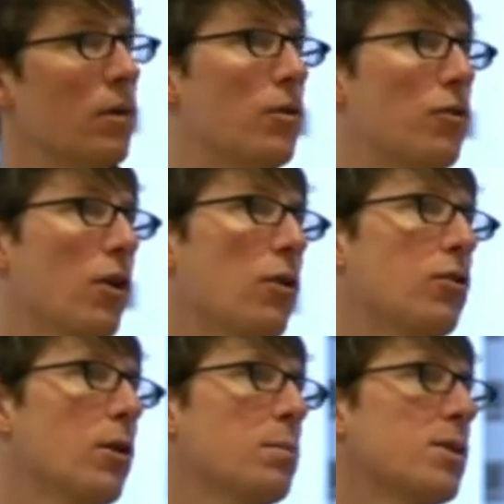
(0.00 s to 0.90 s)
so
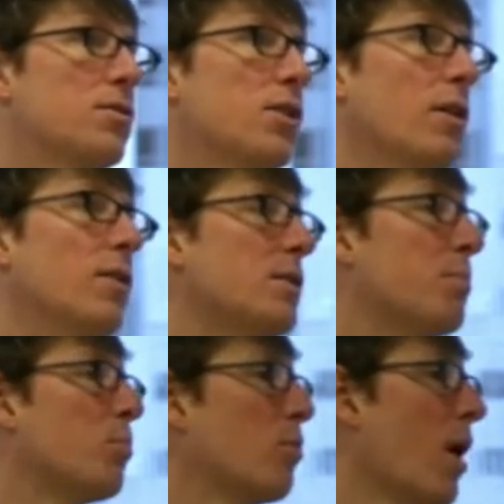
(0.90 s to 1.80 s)
in terms of
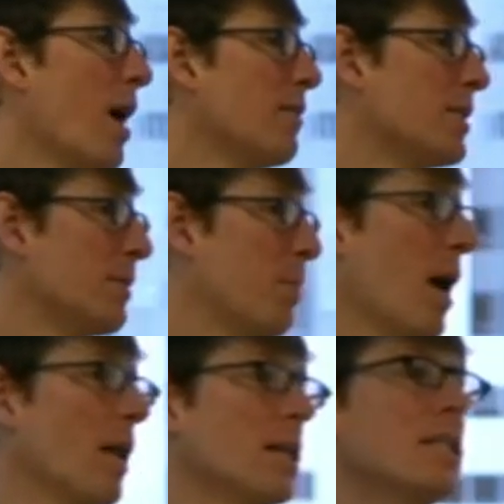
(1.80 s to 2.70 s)
service, privacy sense.
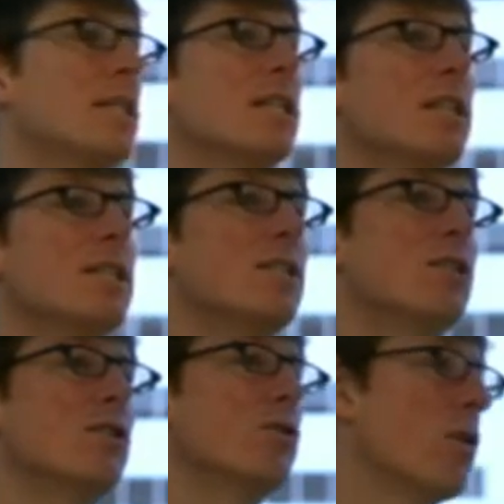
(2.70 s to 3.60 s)

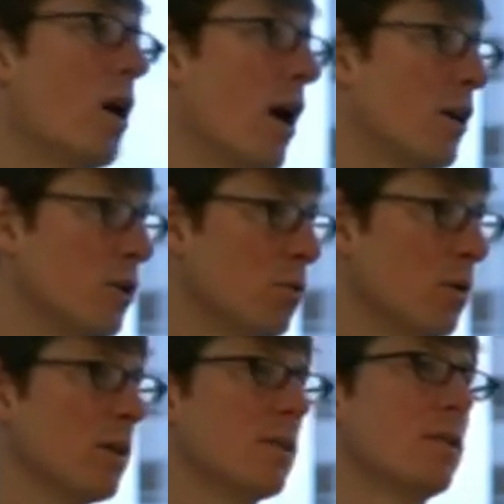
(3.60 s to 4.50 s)
policies, U, uh,
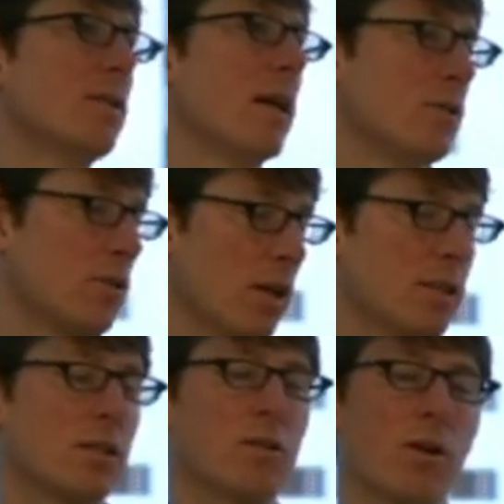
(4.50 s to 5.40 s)
EULAs, end user
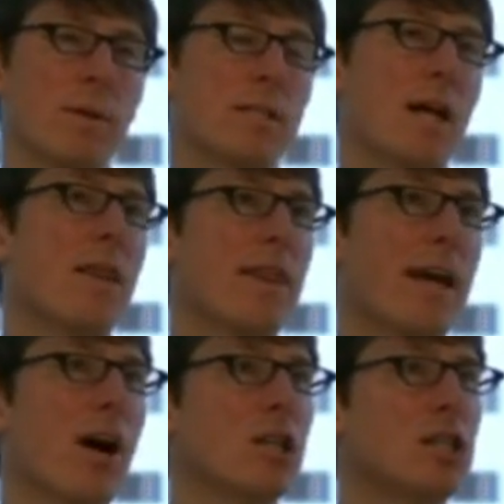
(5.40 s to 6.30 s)
license agreements,
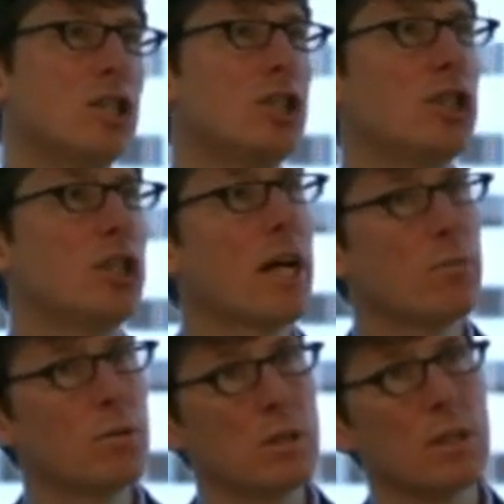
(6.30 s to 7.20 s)
they are
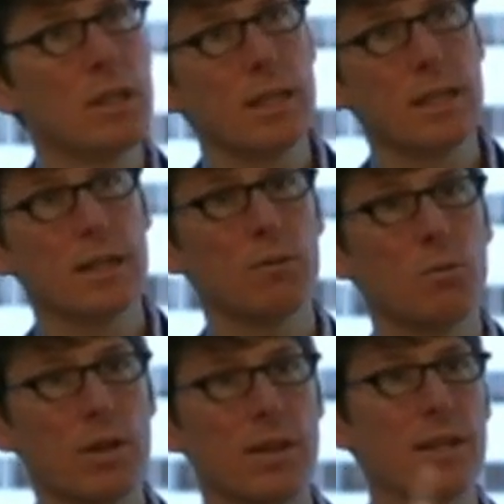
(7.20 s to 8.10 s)
generally
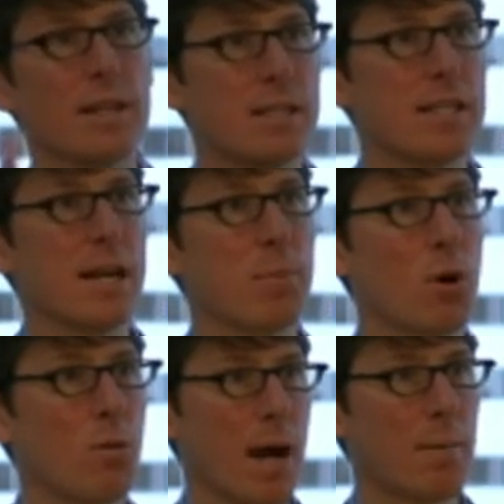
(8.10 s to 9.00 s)
within the same
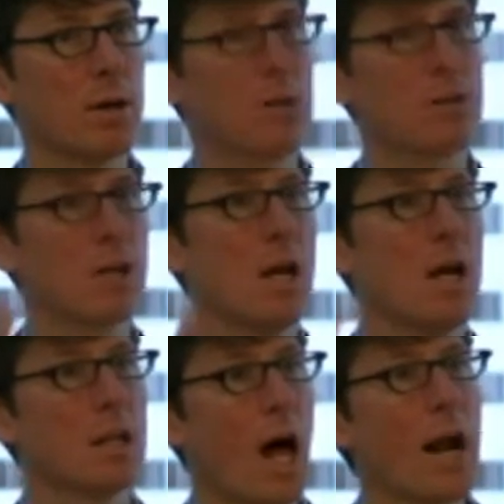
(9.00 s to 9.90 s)
parameters.
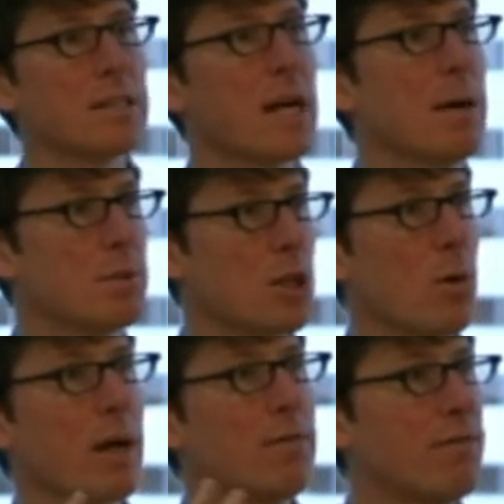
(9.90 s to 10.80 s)
A lot of times
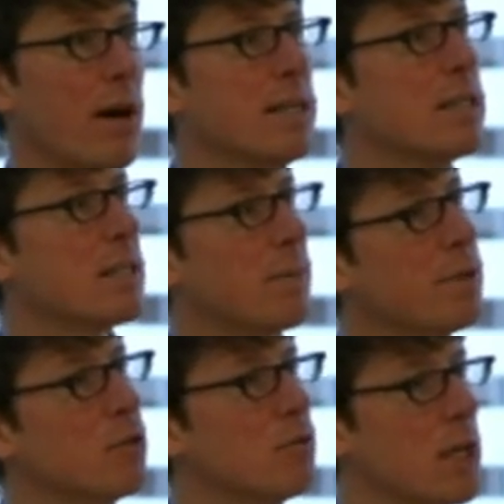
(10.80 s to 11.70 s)
going and finding
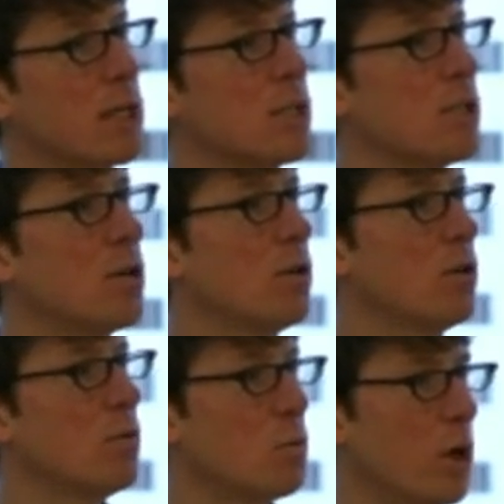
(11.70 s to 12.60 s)
somebody who does
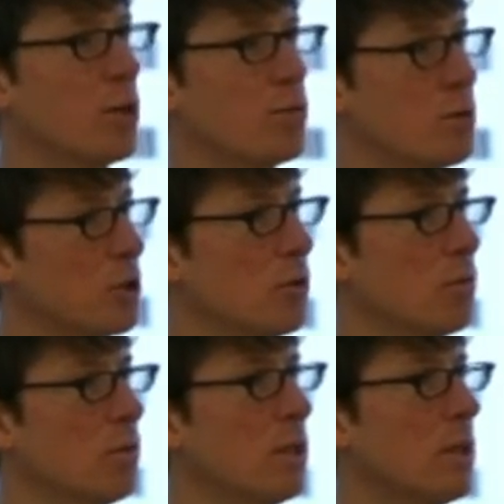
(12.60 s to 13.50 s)
what you
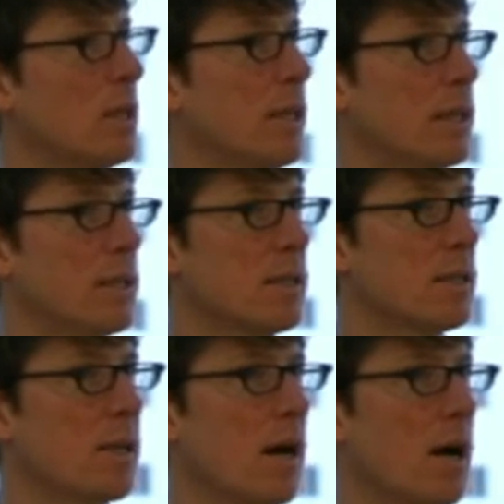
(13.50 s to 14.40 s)
do
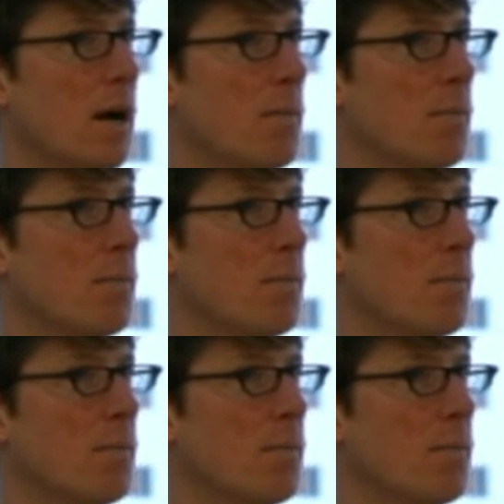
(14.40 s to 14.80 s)
is, um,